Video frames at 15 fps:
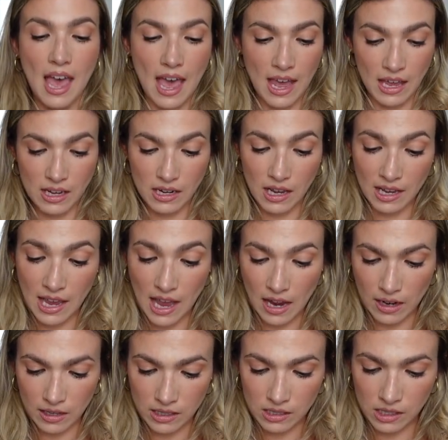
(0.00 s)
and
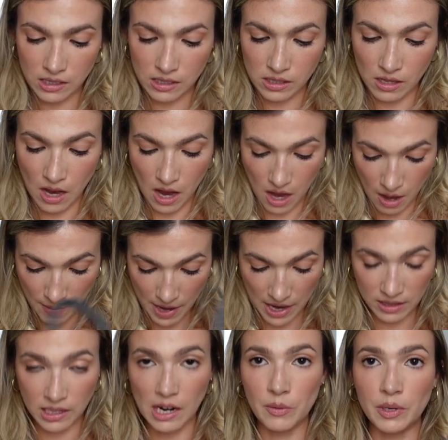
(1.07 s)
again this is a
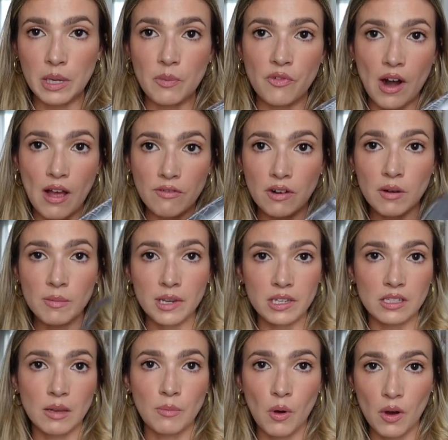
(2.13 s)
bag that I will keep forever
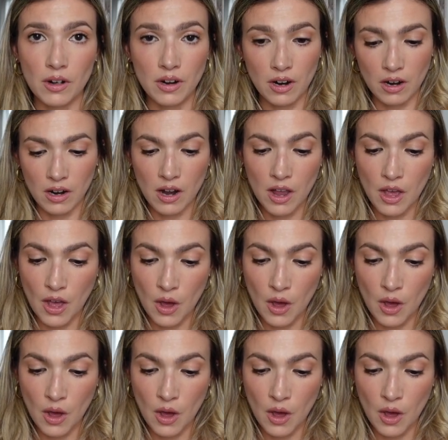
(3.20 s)
because I bought her